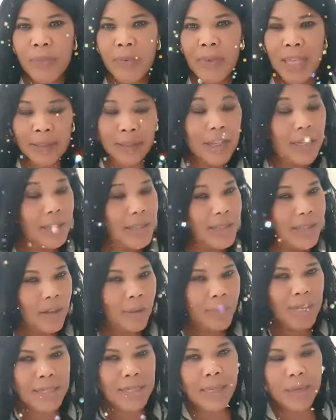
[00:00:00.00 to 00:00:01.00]
At least
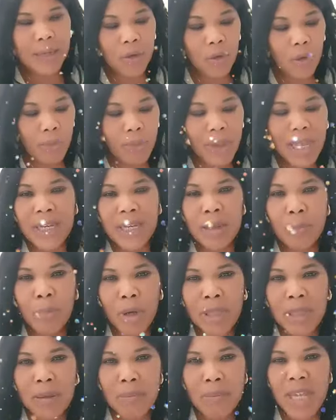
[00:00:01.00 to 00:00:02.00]
Obaseki not be
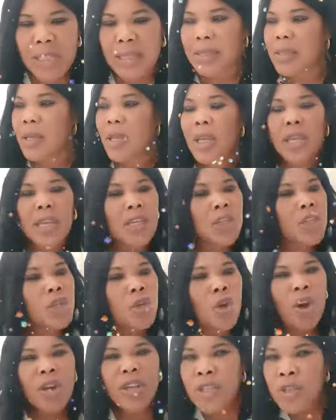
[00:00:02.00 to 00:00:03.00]
anybody mates. She
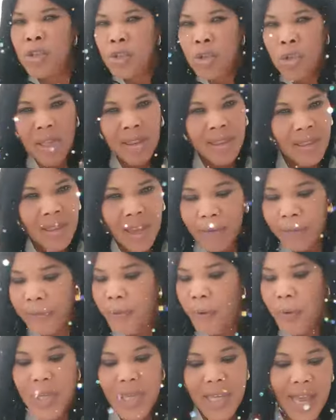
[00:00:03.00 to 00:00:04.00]
not insult them
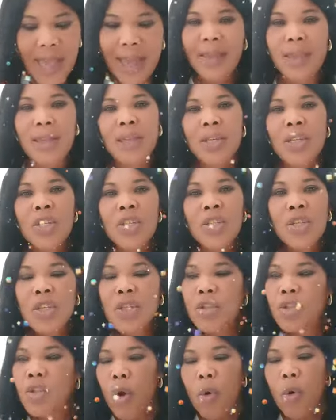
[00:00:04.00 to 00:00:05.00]
for yet.
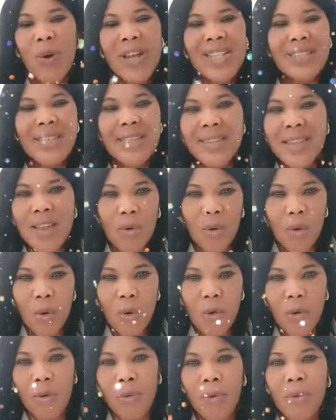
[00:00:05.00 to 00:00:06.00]
She talk waiting they
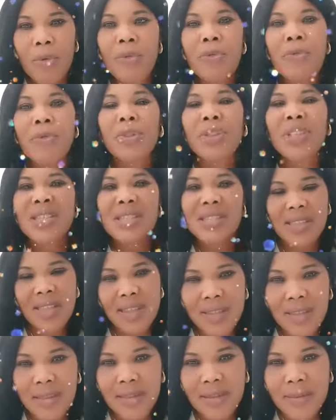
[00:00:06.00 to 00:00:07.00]
go on for the
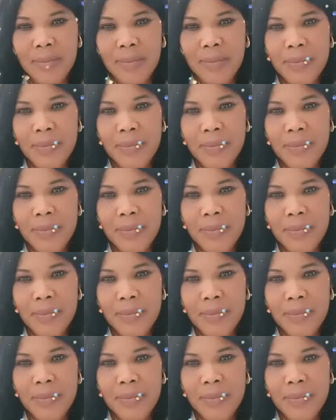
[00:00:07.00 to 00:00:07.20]
states.